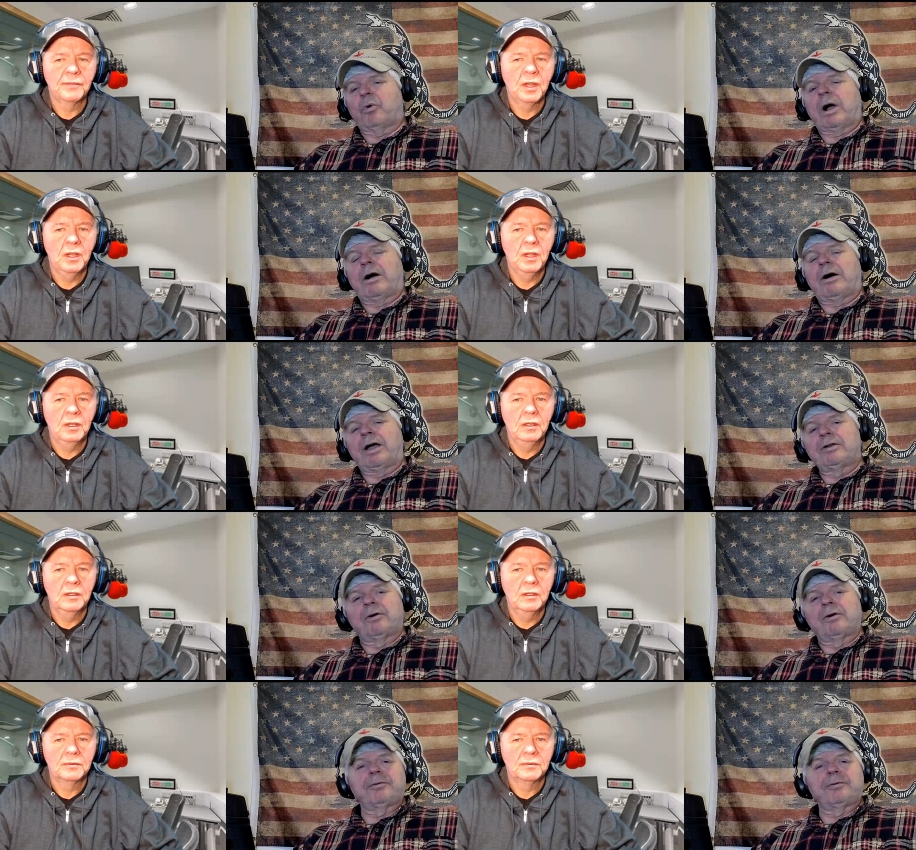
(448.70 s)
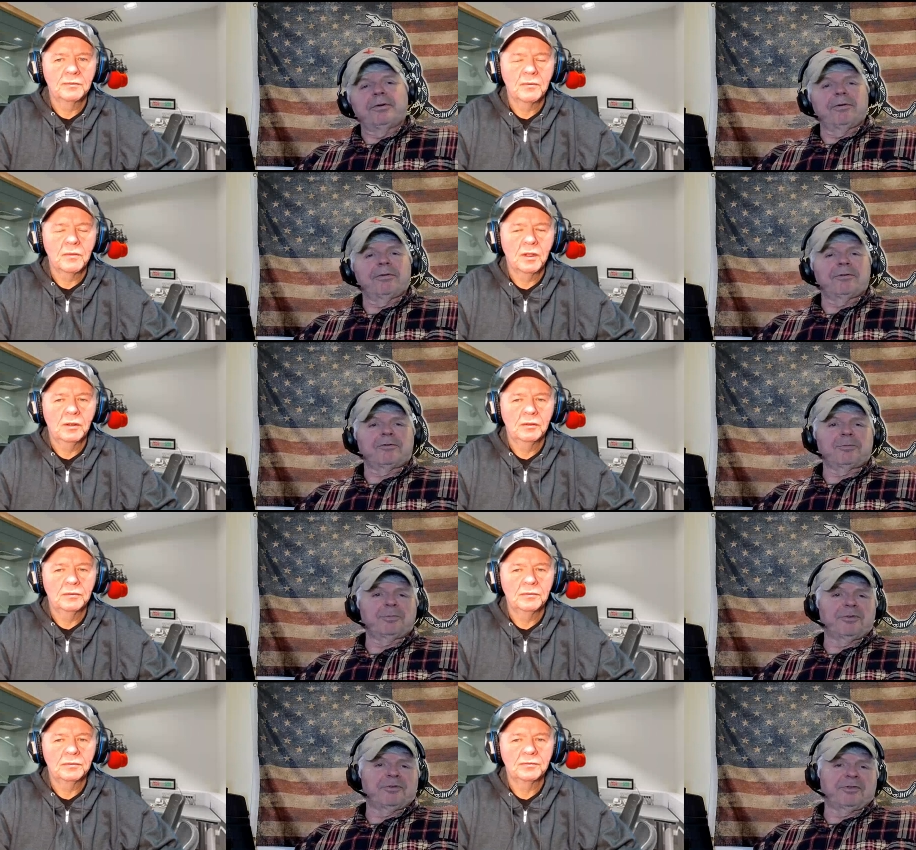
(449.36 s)
Speaker 1: while I don't
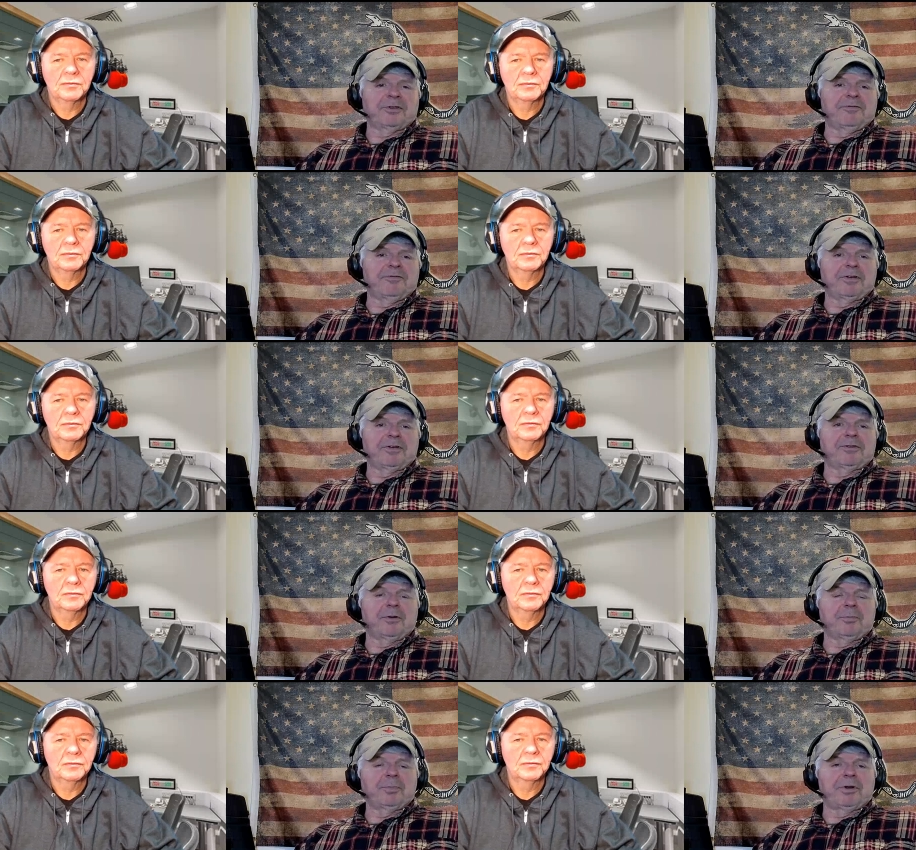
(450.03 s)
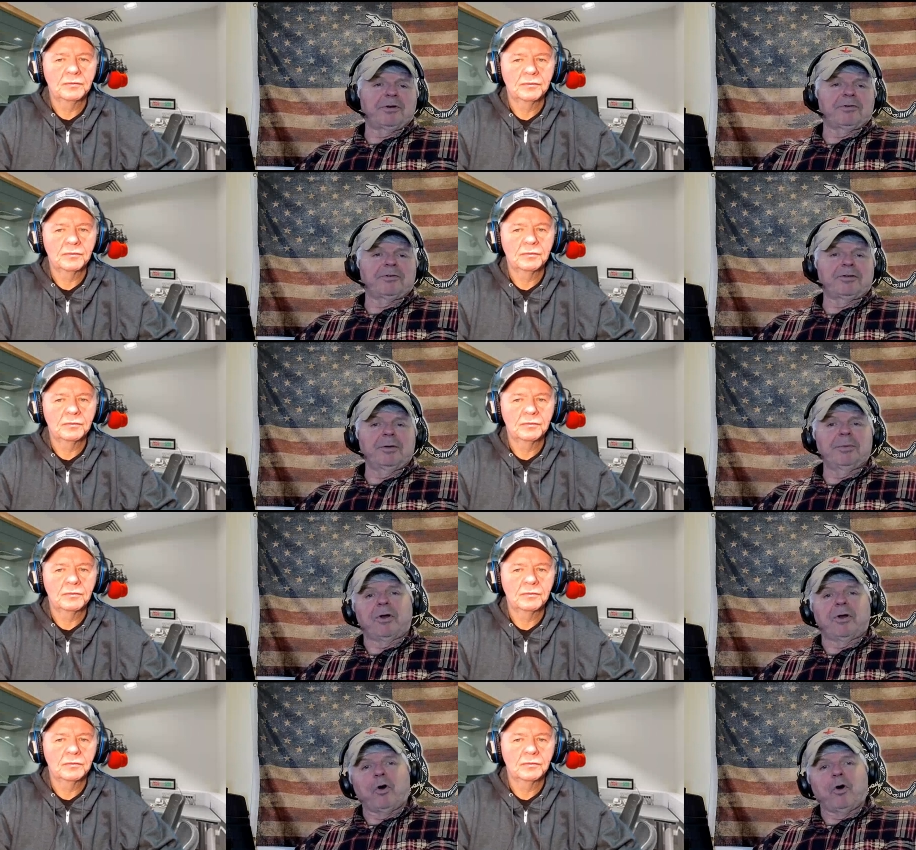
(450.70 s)
know the specifics, it
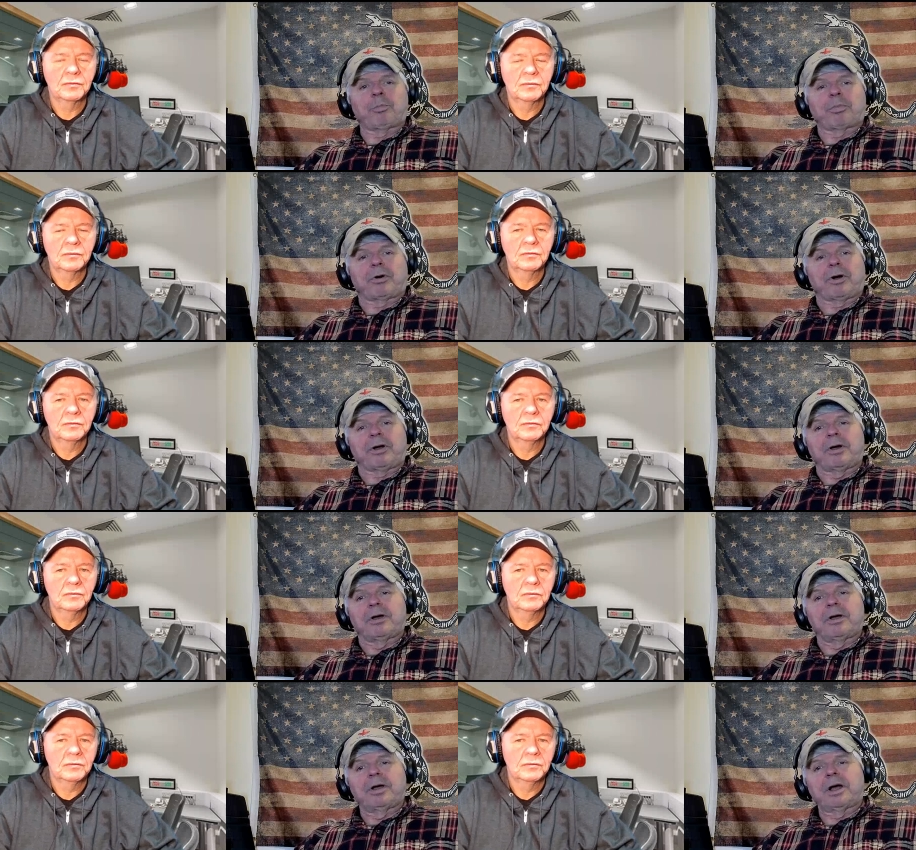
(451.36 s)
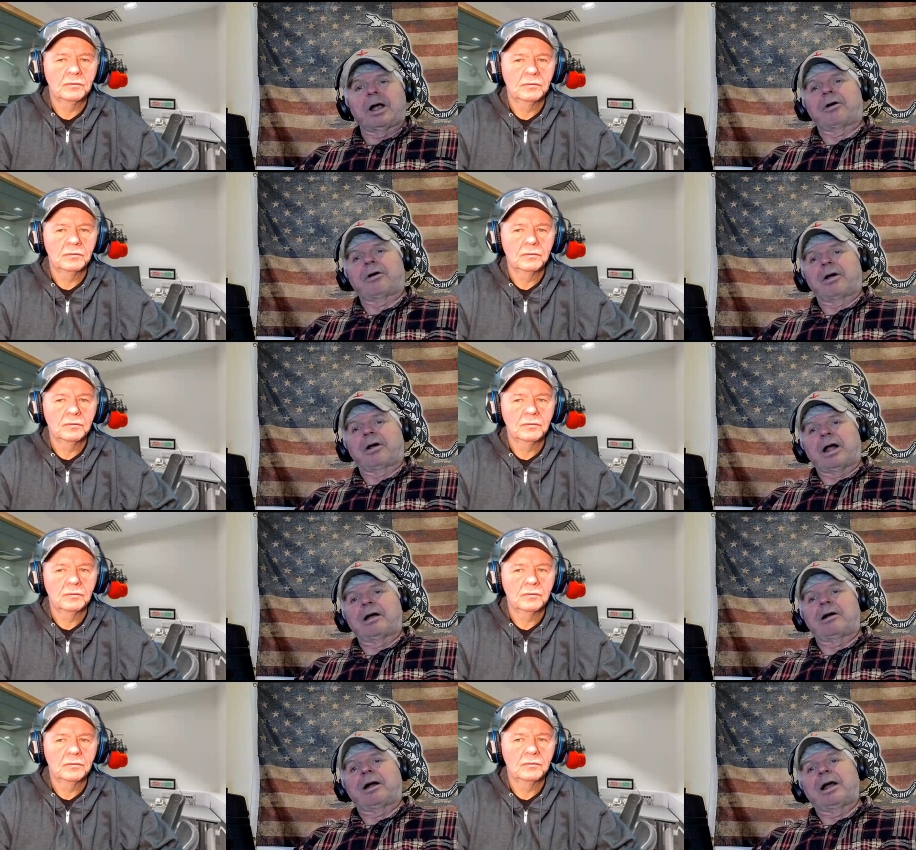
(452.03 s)
appears him and Oprah
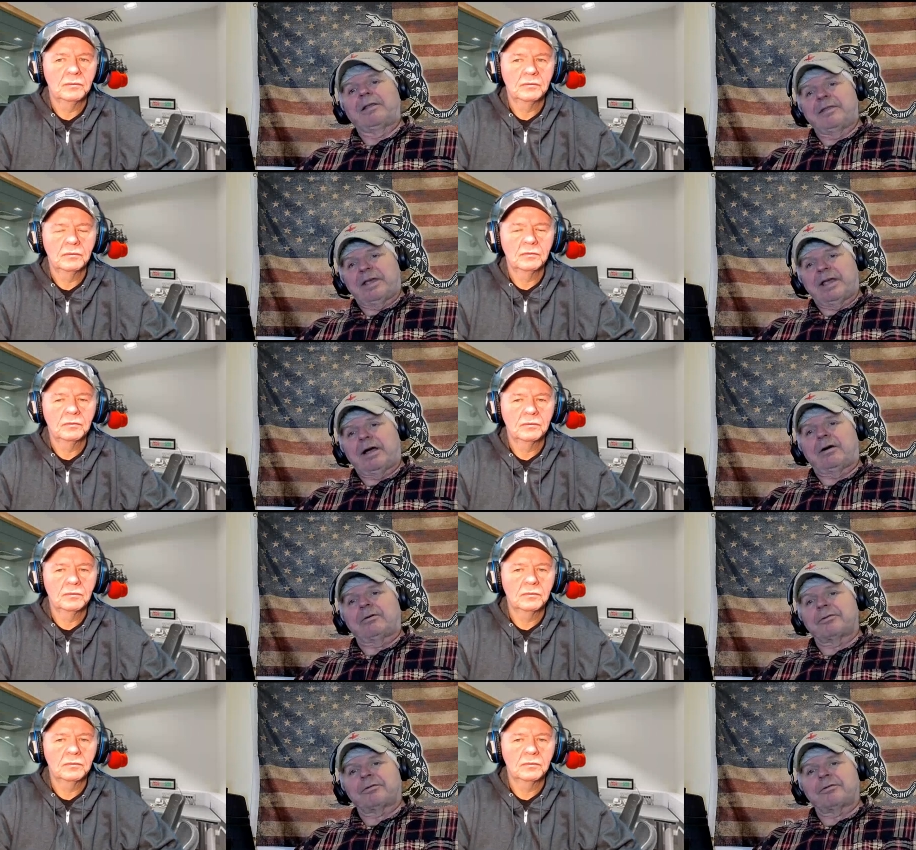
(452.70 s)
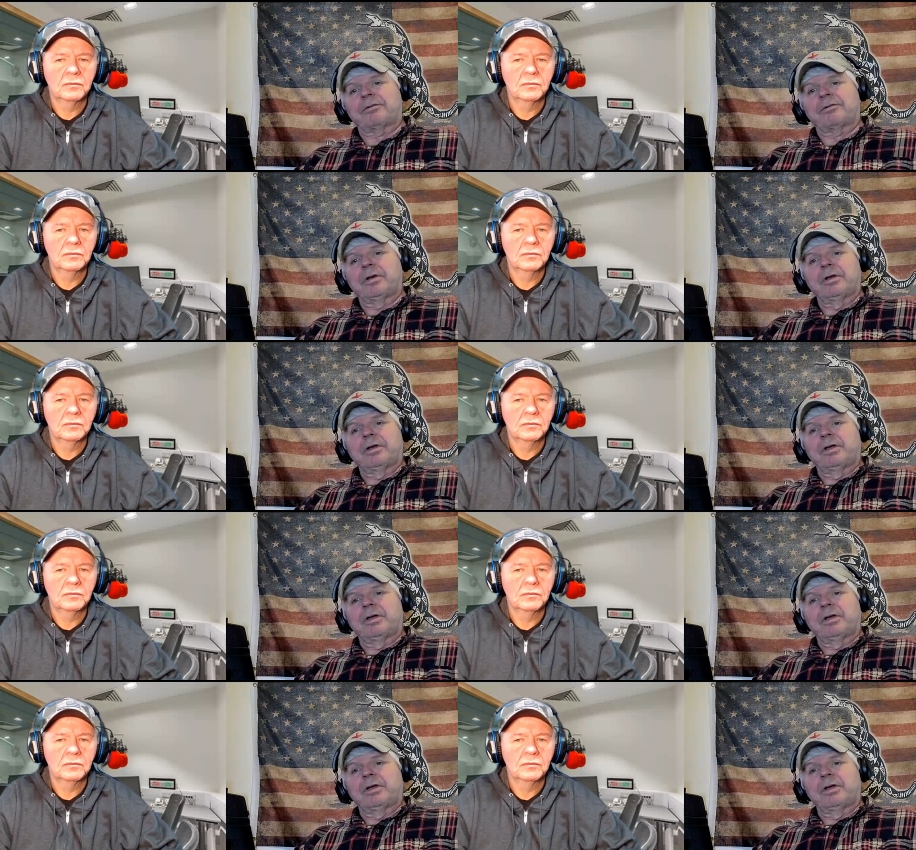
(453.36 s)
are are on the outs.